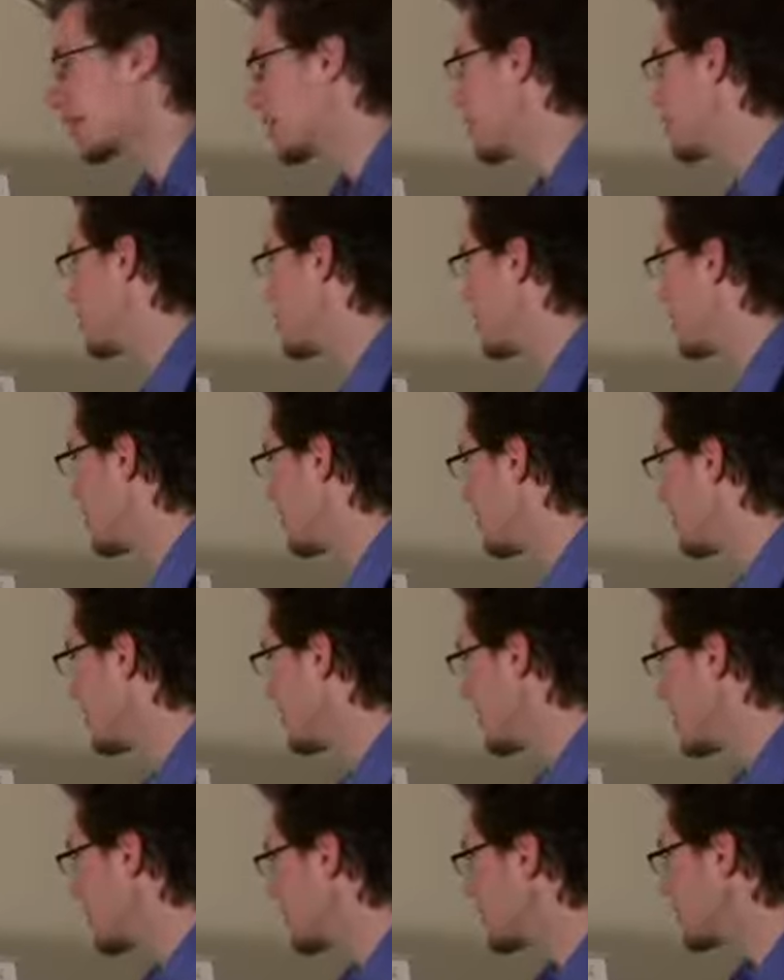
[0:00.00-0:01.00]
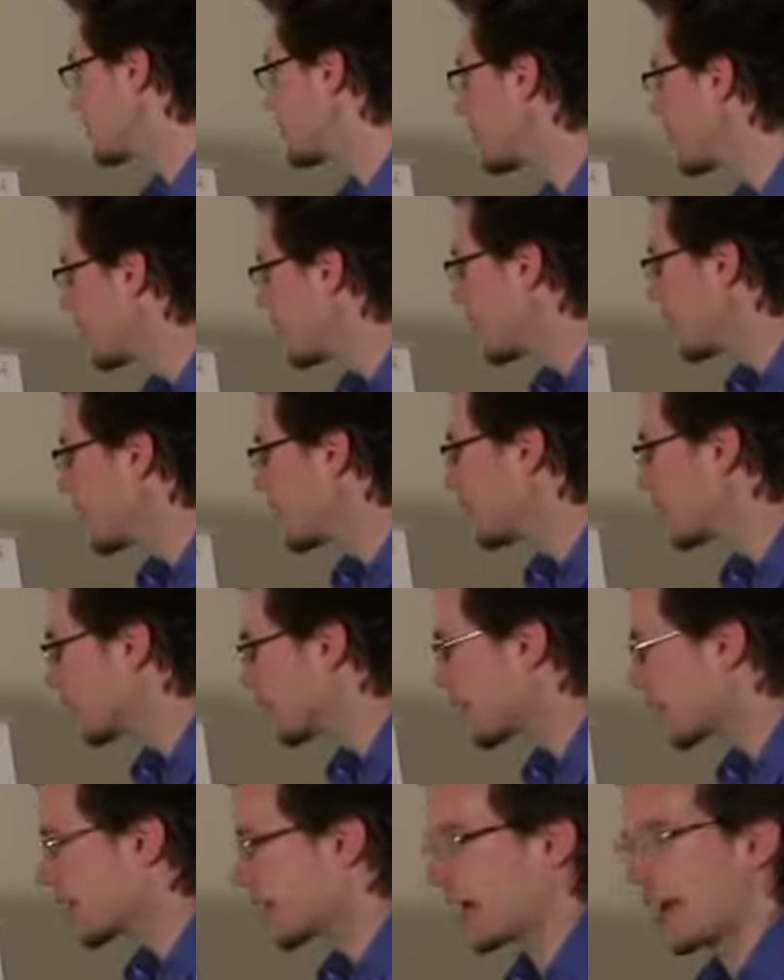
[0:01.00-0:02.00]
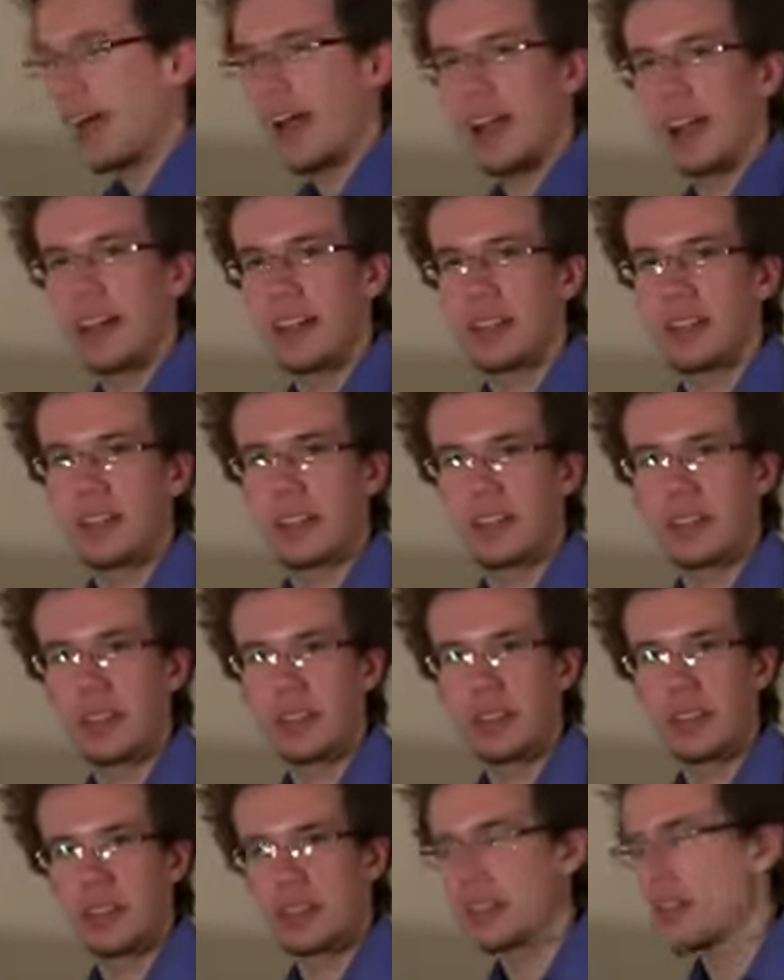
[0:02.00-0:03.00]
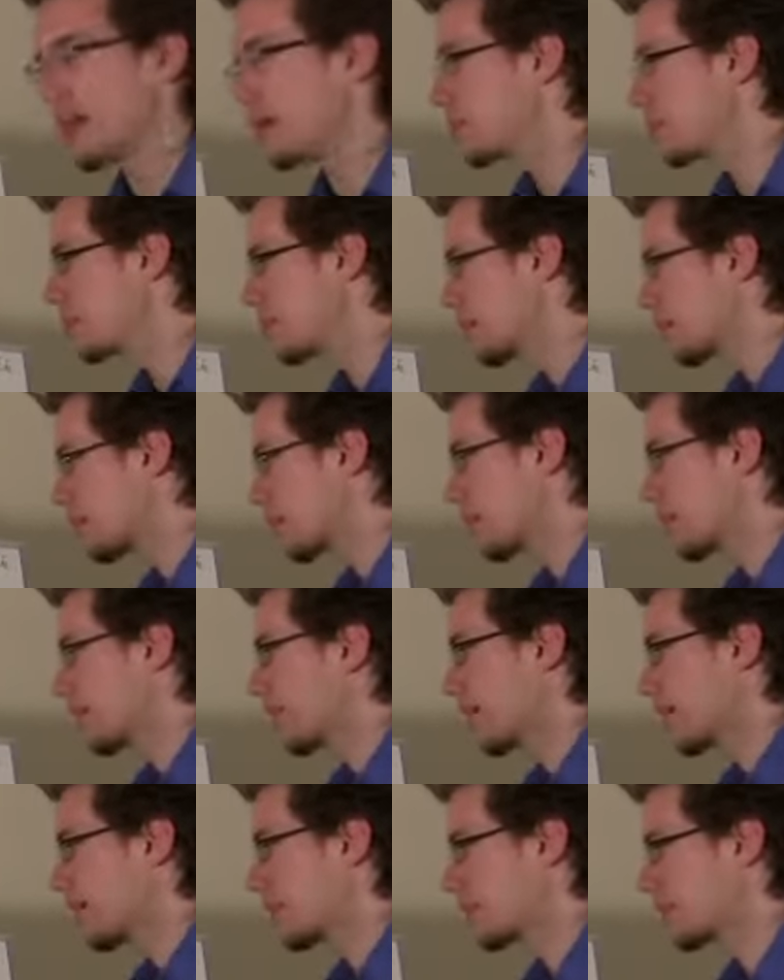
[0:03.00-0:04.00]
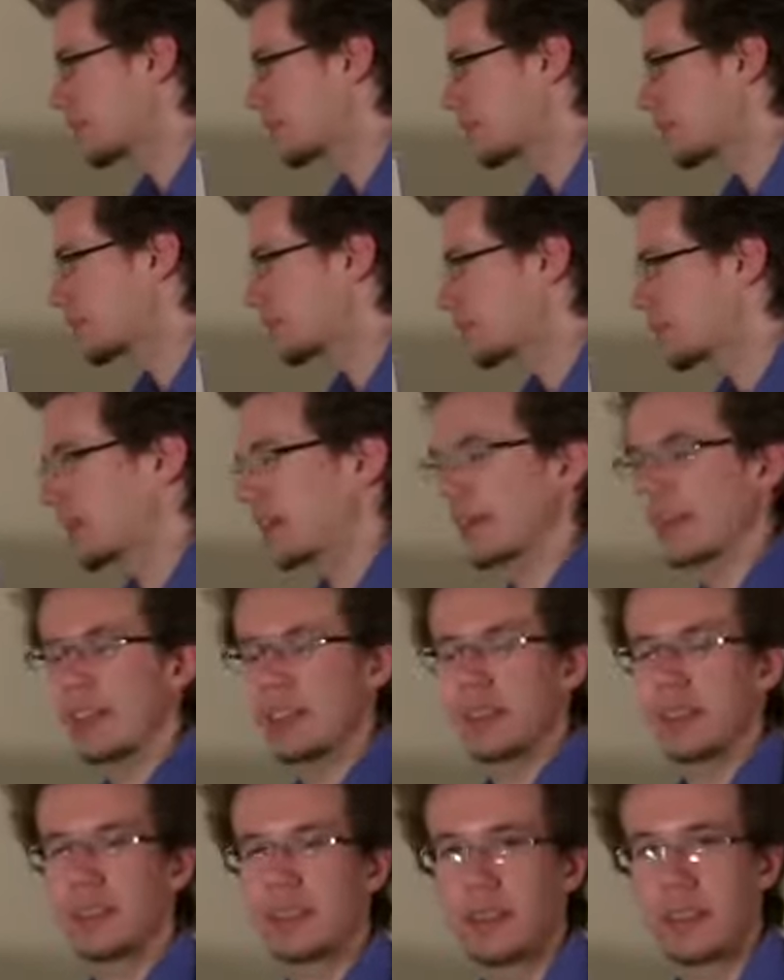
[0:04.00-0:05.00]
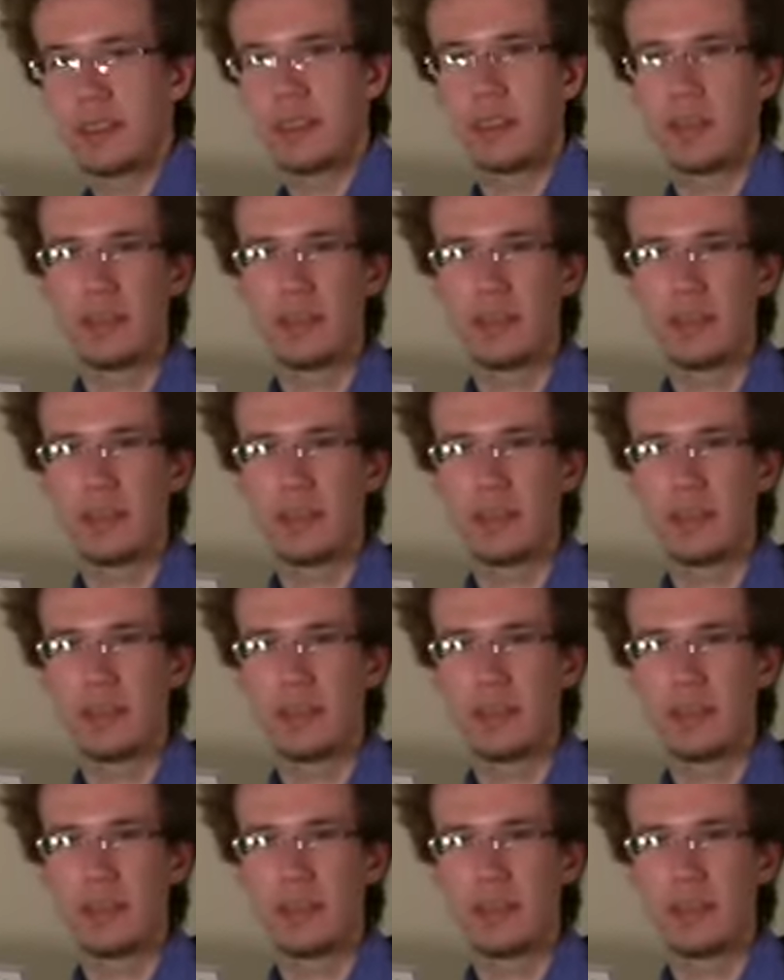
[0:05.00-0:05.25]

going to do is look at the two types of clefs, because